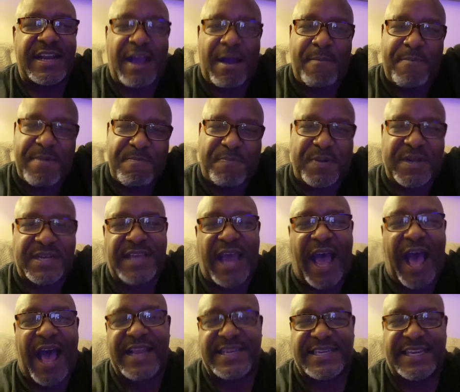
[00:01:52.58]
up in
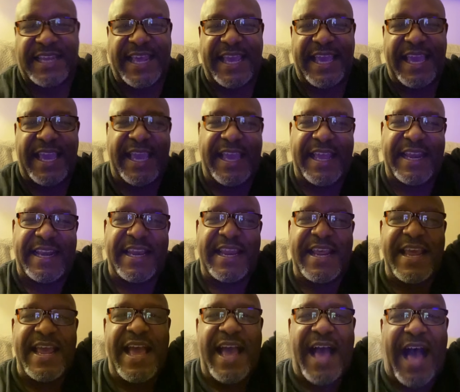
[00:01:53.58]
Petoskey and
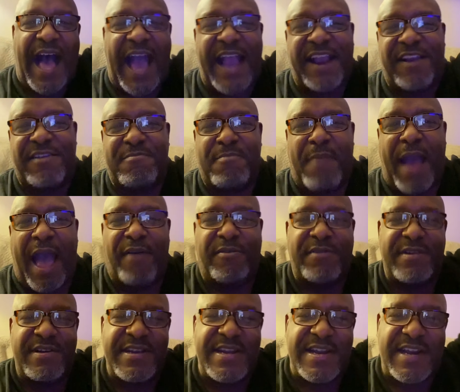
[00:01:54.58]
Iron
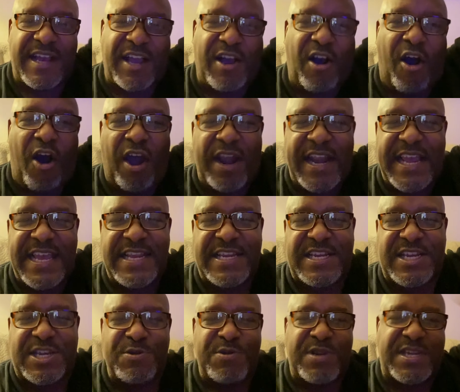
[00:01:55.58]
Mountain and Gawney,
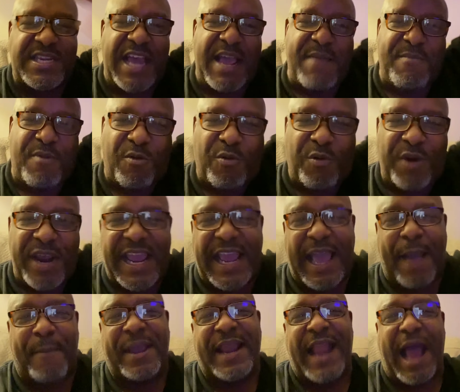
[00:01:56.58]
Sault Ste. Marie.
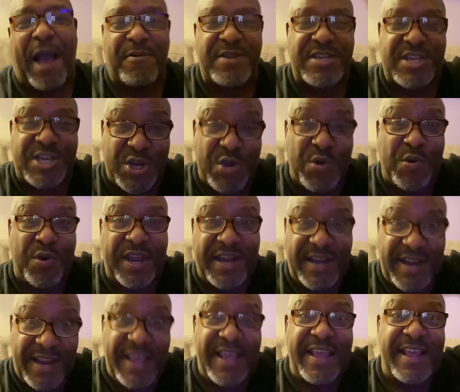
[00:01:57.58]
I mean, I was
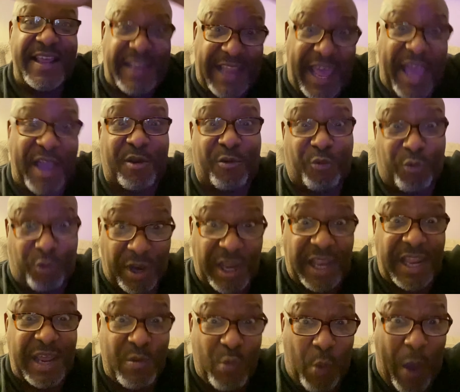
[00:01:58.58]
doing like
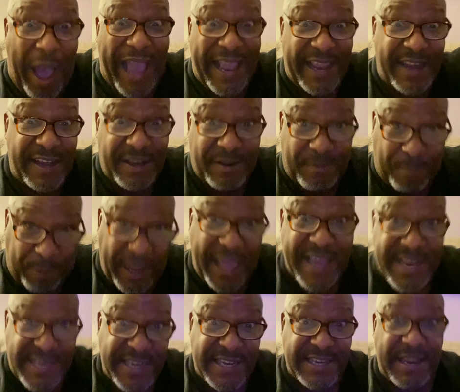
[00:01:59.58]
really white
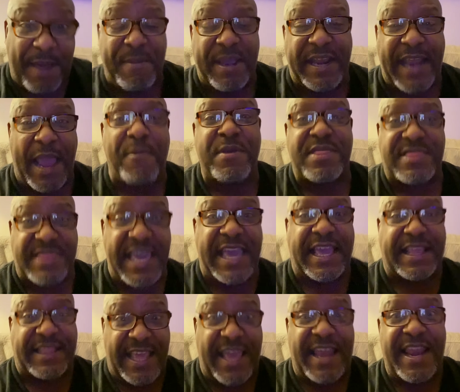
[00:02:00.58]
places. I mean, they would
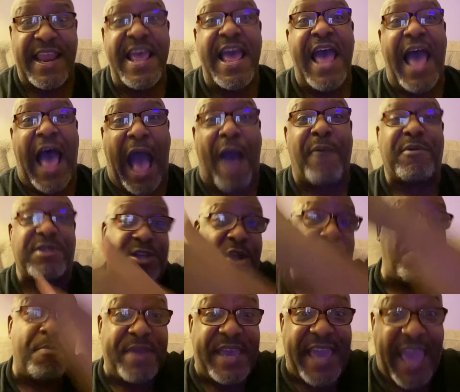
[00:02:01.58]
think that I was
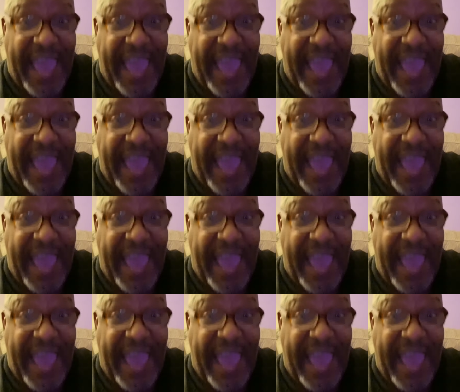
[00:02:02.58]
going to be